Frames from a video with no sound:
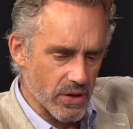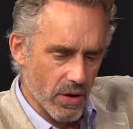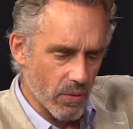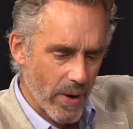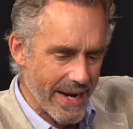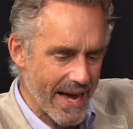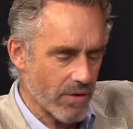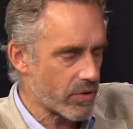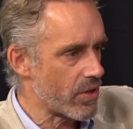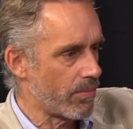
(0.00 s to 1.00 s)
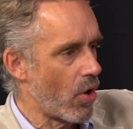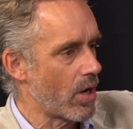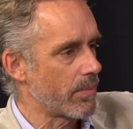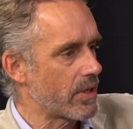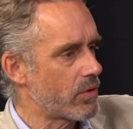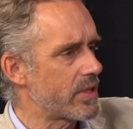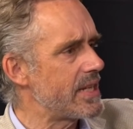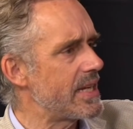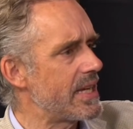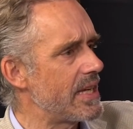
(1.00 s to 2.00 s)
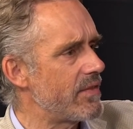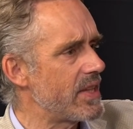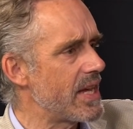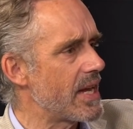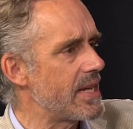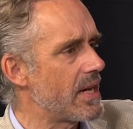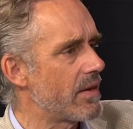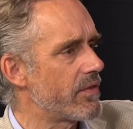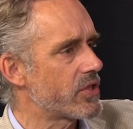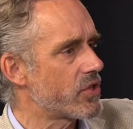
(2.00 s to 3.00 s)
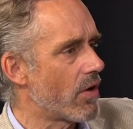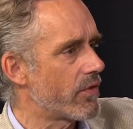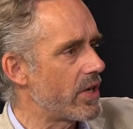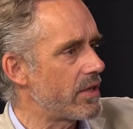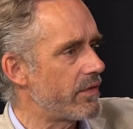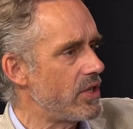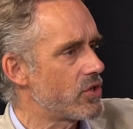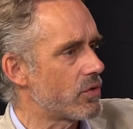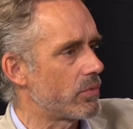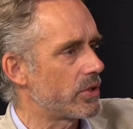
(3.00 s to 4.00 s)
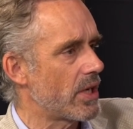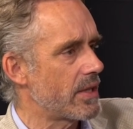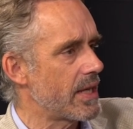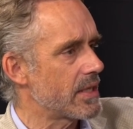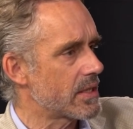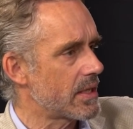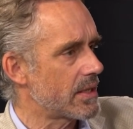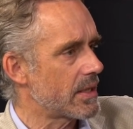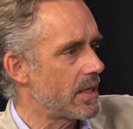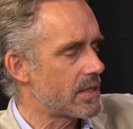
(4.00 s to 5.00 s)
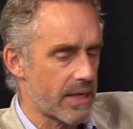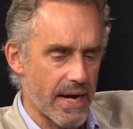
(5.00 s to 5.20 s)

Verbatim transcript: It's gone way down to the bottom and critiquing even the idea of the sovereign individual, which I think is a, is